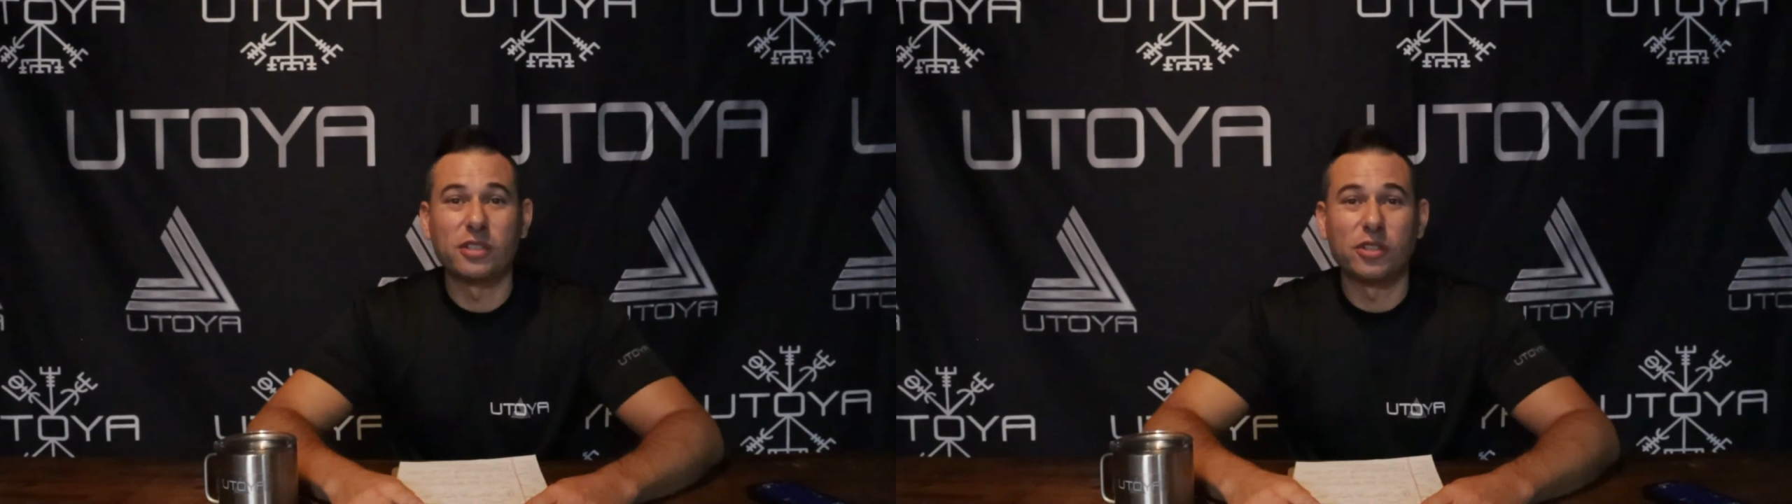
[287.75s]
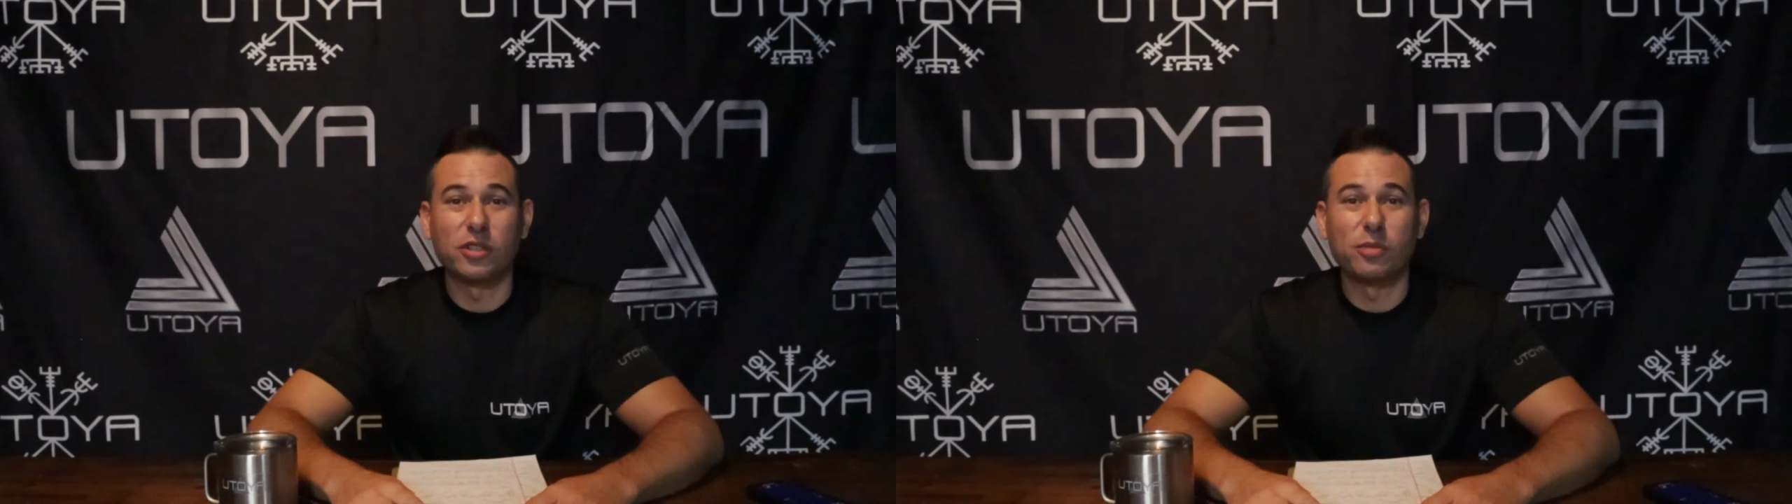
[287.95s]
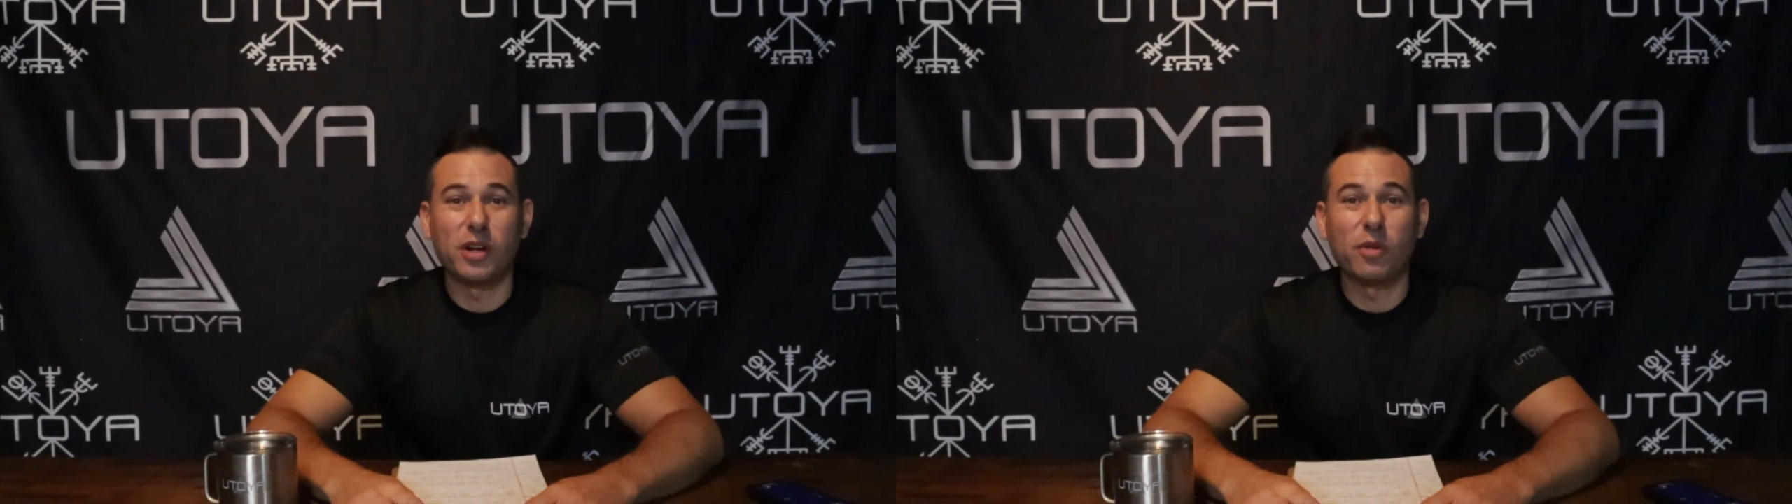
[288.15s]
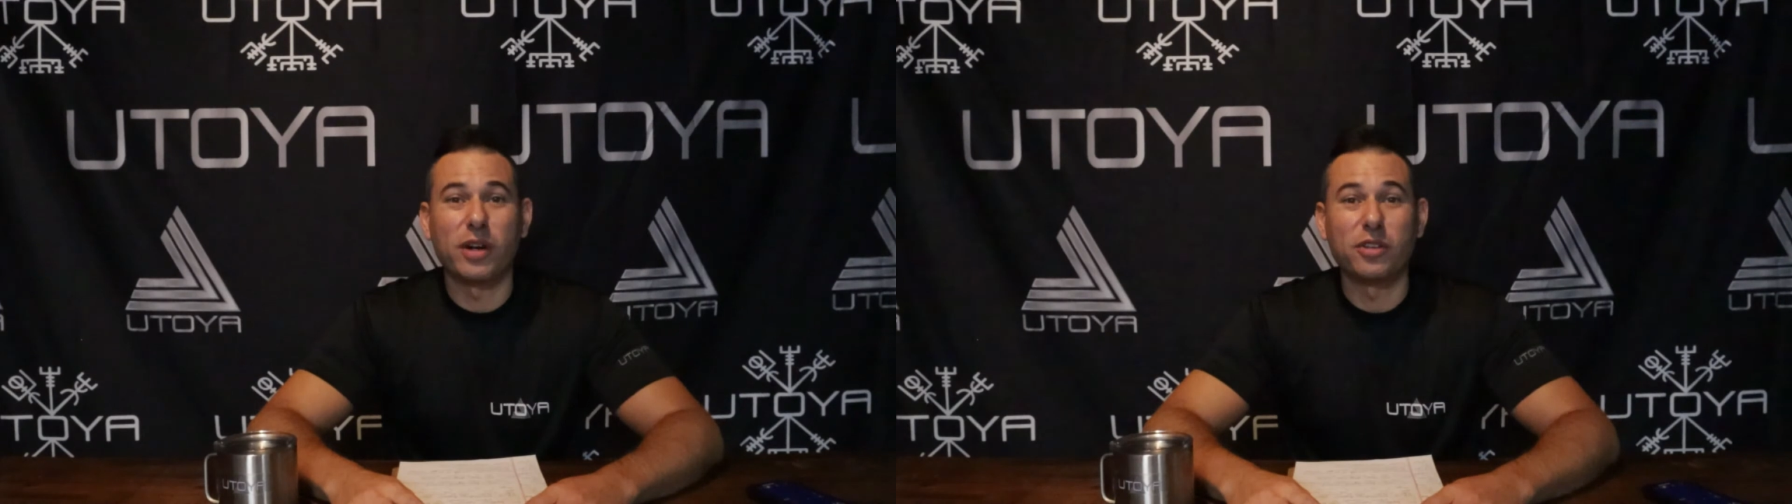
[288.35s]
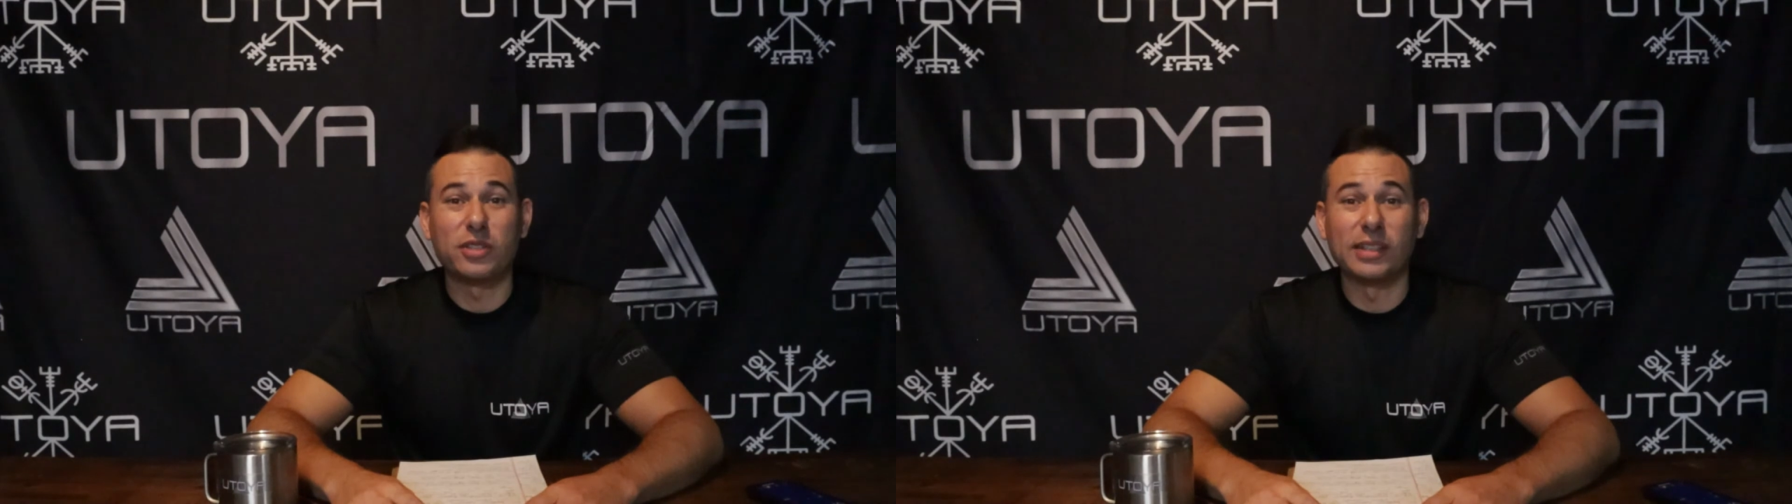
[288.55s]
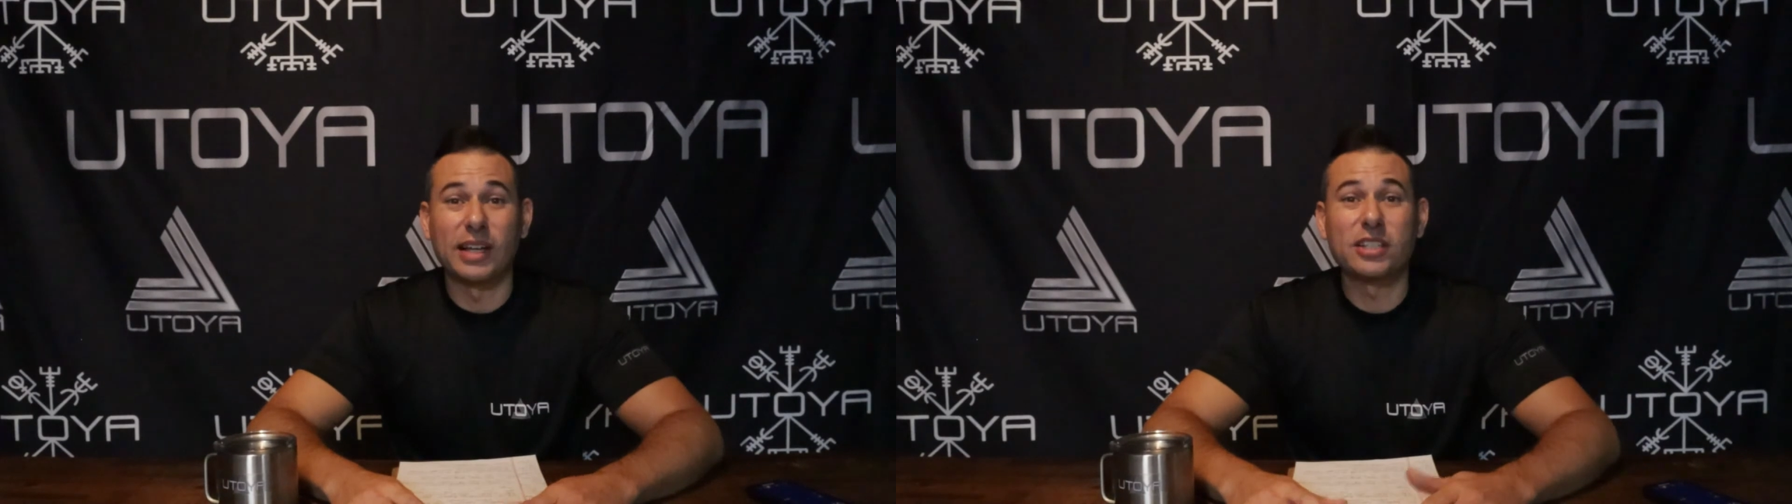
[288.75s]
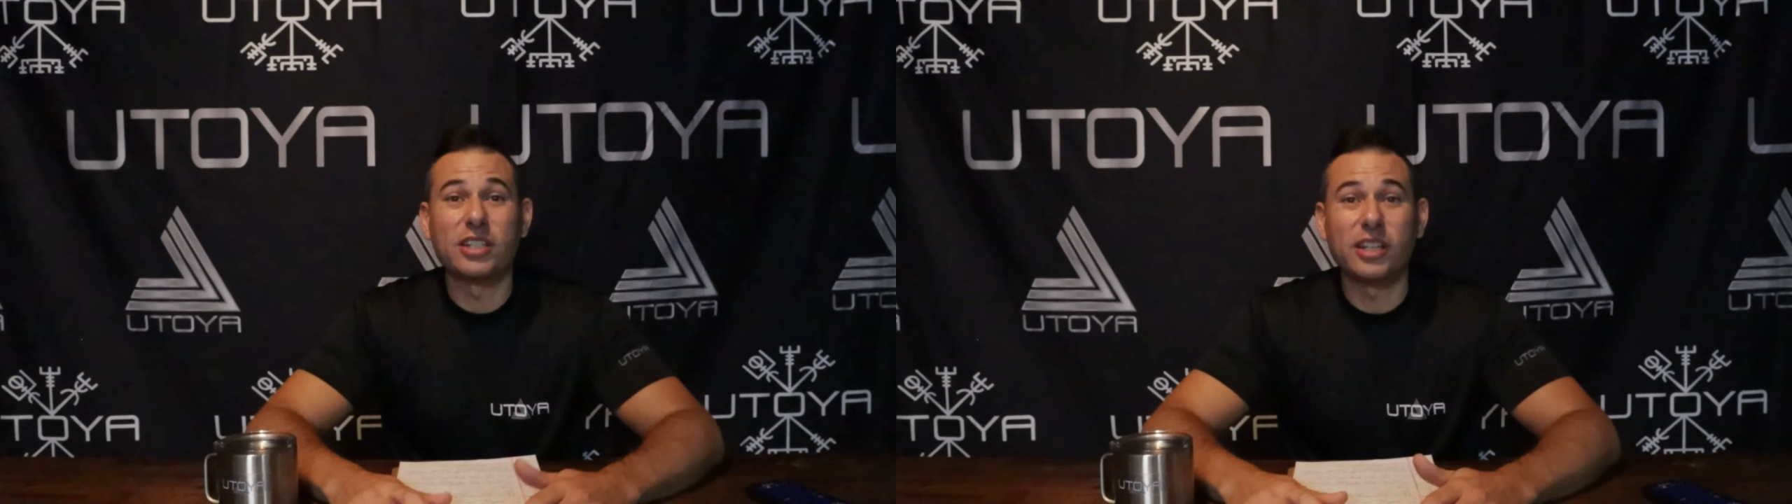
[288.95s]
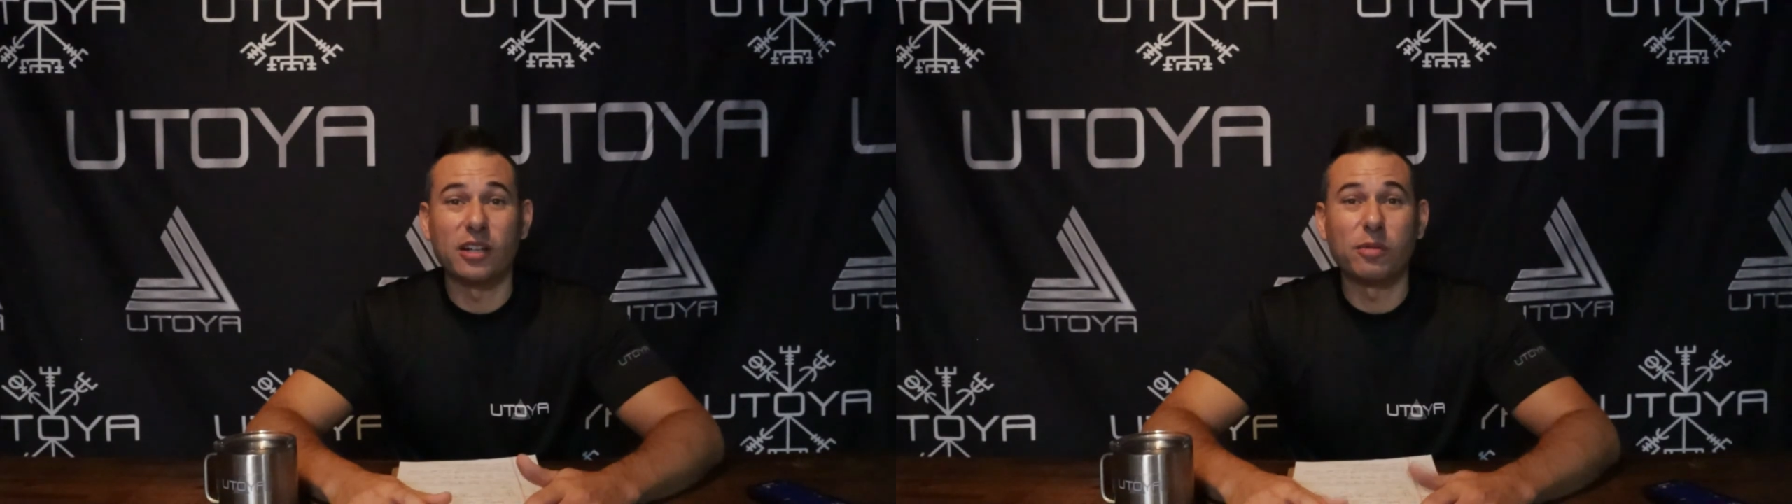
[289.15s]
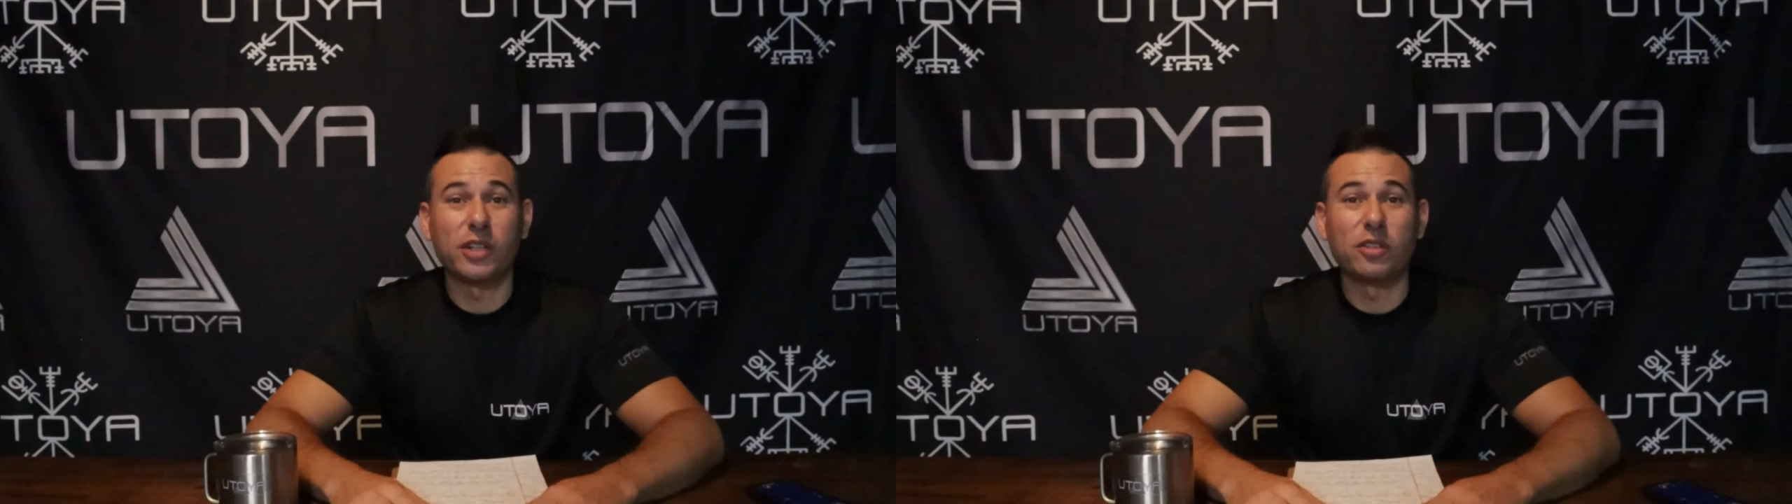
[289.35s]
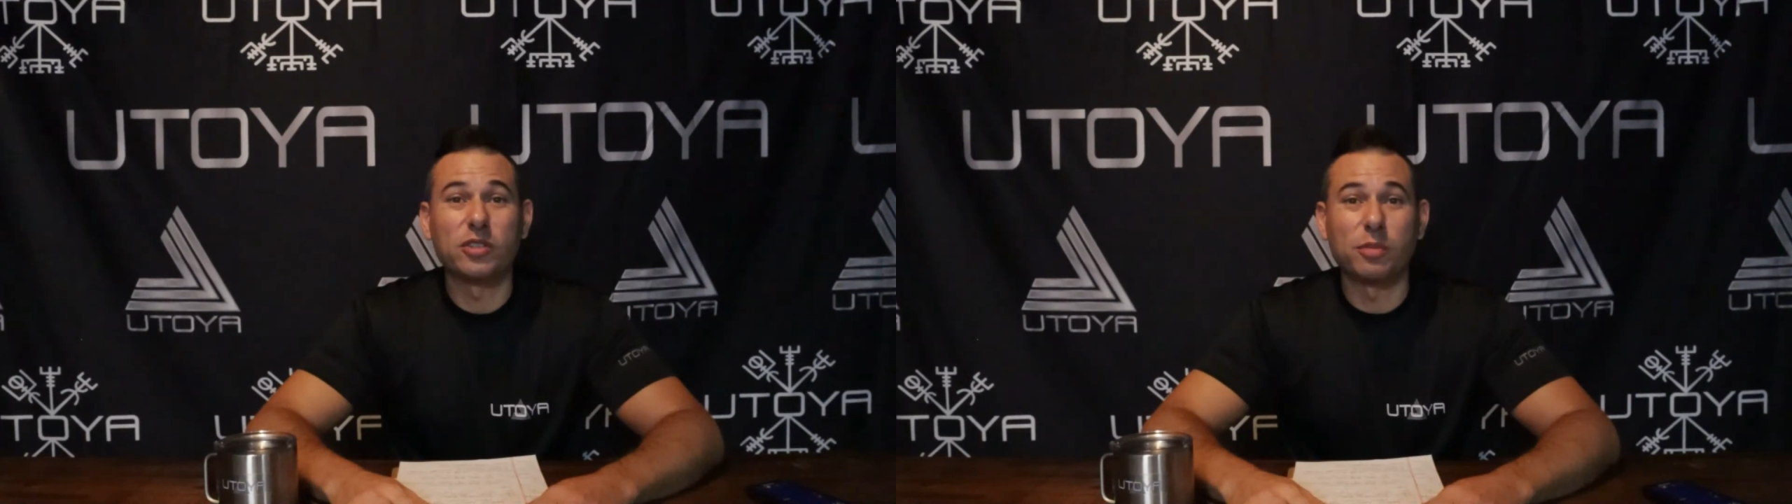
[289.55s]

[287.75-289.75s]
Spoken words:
to marijuana use in the last year when it used